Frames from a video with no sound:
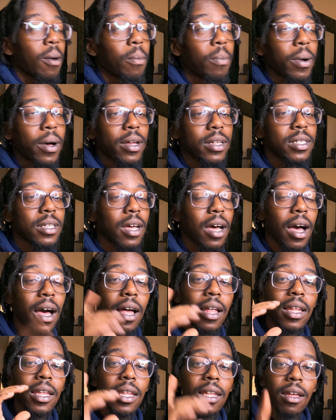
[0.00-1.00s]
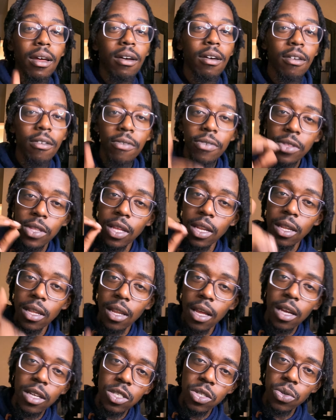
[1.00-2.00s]
But I love the
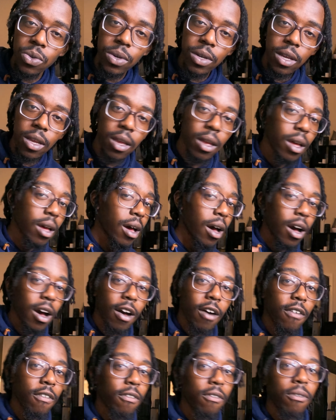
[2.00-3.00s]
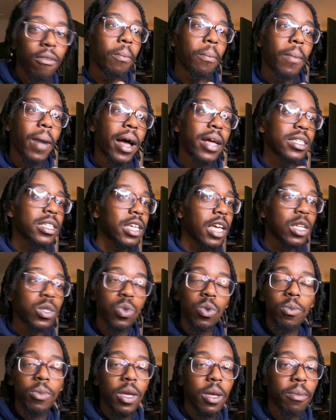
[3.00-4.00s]
luxury of my
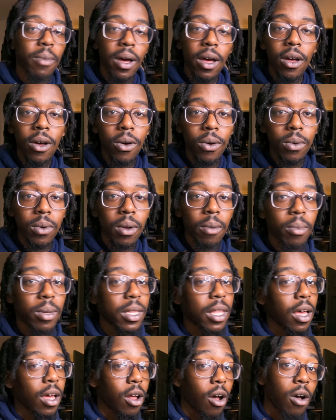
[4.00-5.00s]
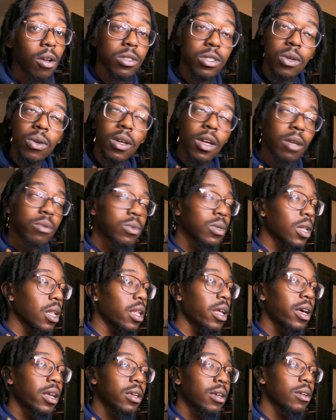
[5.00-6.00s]
schedule being my own, but that also comes with a
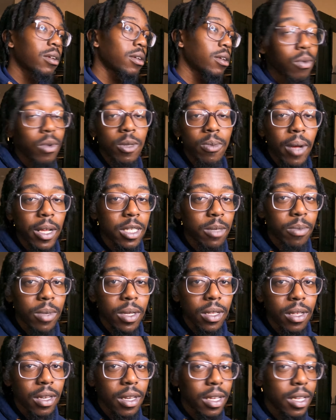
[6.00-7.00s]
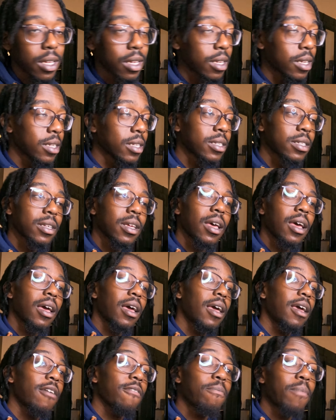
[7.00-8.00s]
lot of responsibility, because
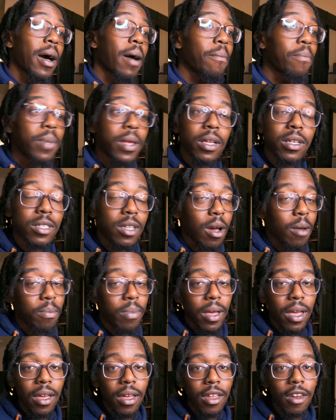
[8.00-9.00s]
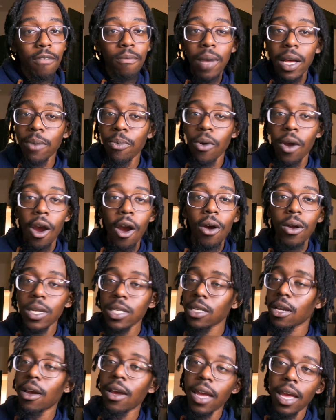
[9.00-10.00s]
if my bills aren't paid, if my
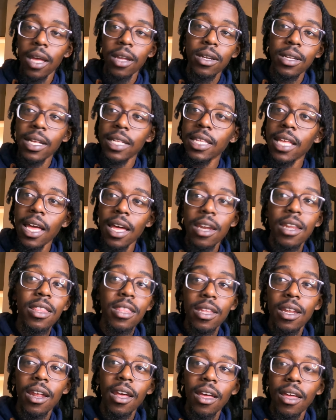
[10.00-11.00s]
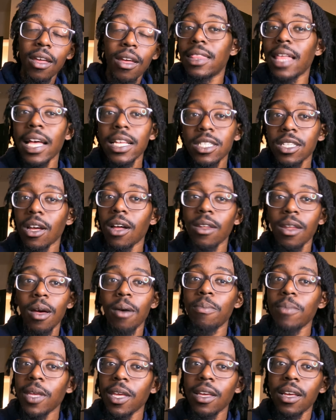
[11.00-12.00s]
priorities aren't handled at the end of the day, that's all
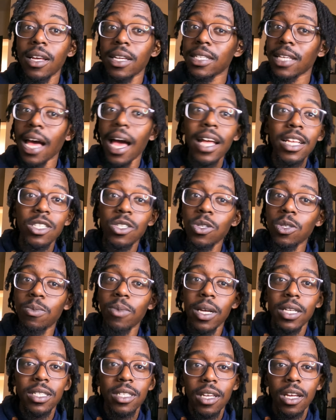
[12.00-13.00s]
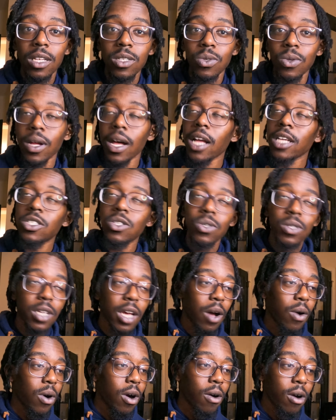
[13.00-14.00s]
on me, because I choose my schedule. I choose
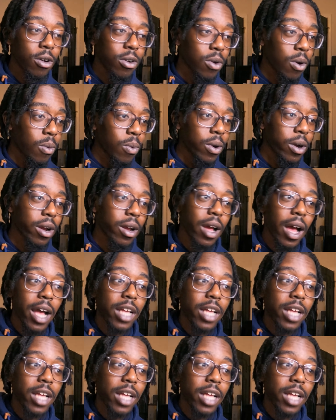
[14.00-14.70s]
how hard I work.